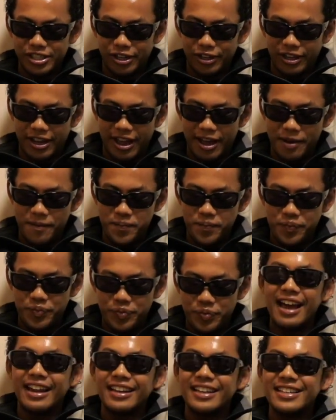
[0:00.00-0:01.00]
So yeah,
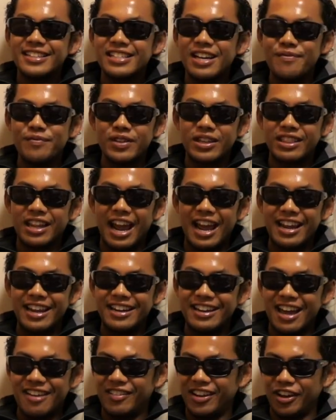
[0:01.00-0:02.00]
that is something that
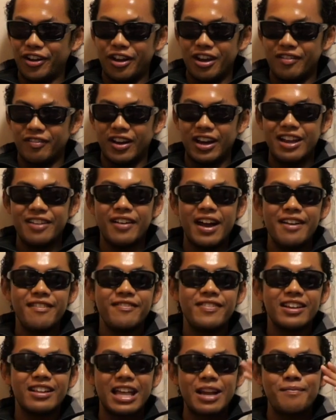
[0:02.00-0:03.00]
I can never get over.
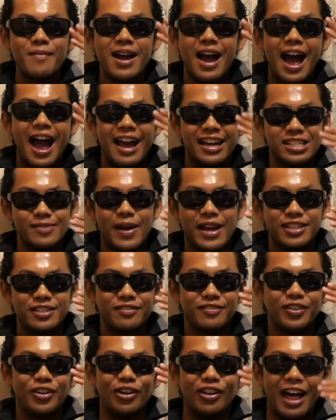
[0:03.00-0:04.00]
If I feel like my eye is
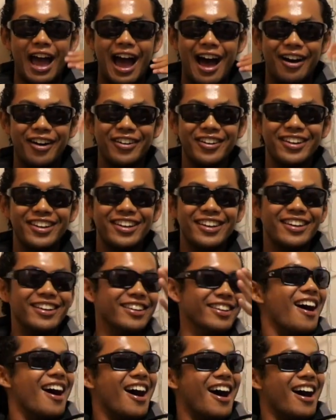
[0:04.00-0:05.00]
about to fall out,